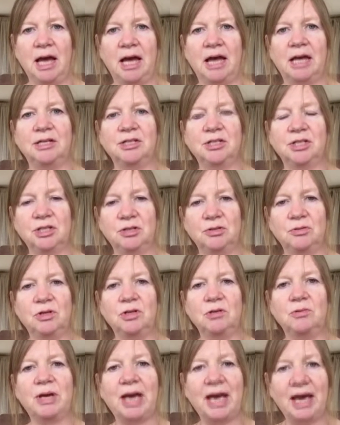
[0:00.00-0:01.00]
and
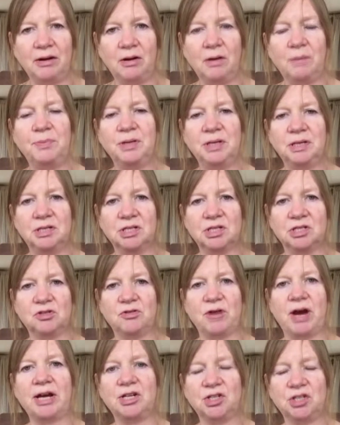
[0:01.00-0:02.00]
you cannot be a
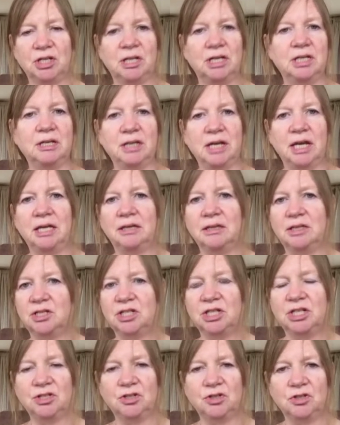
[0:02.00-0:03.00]
distraction in the
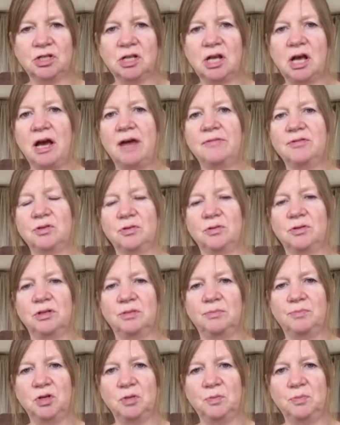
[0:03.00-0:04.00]
teachers' lives or
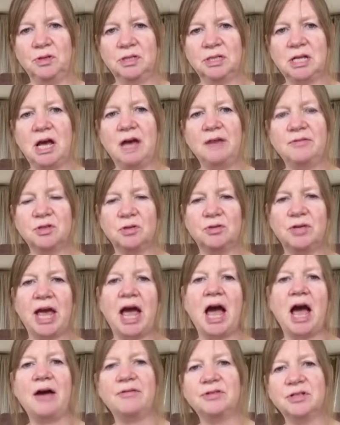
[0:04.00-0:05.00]
in the pupils' lives. So
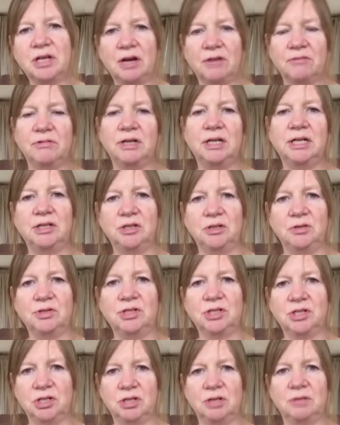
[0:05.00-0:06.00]
they have to get really
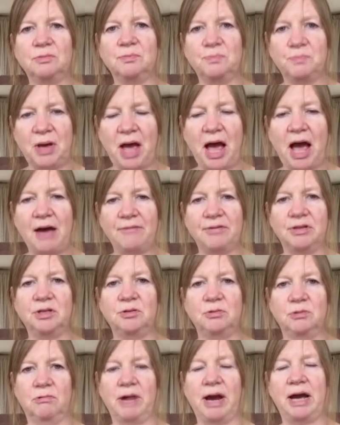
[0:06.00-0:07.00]
used to having
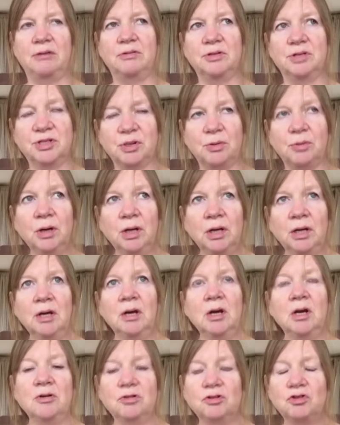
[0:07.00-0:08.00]
you around. So
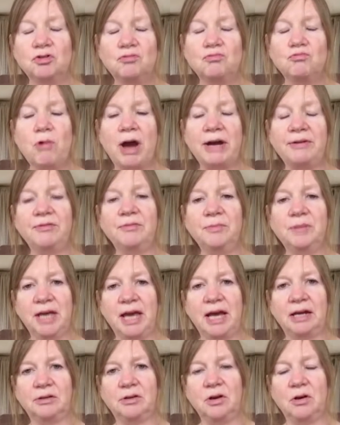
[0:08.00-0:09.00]
right from the
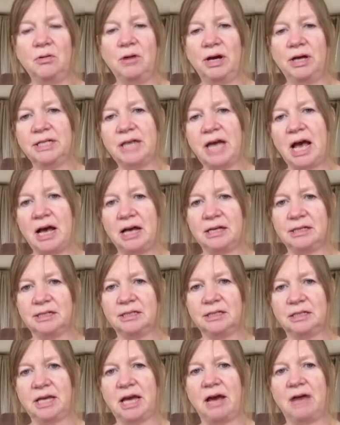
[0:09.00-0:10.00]
get-go, I'd
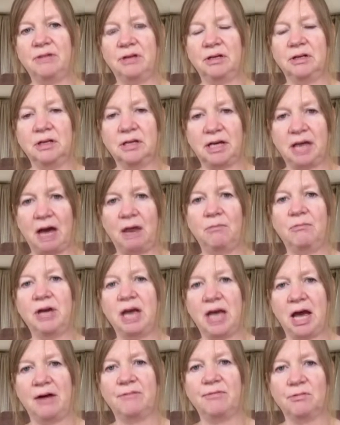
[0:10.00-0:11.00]
asked Kevin, can
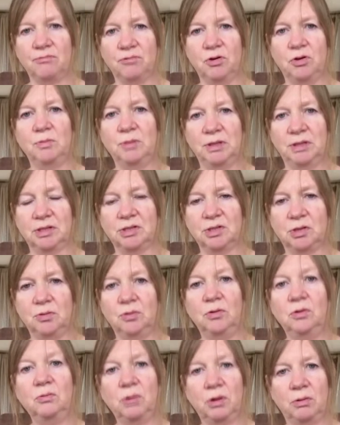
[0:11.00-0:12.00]
we have a room in the
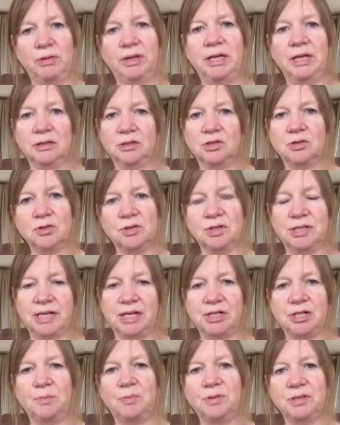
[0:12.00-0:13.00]
school where we can sort of
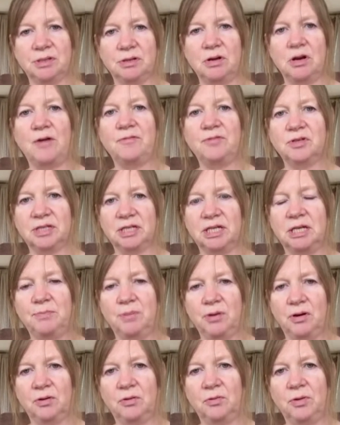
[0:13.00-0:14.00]
set up as an office,
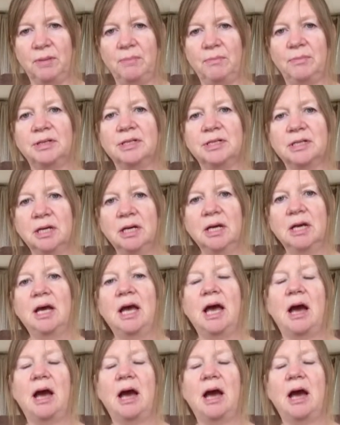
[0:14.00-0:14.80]
keep our equipment,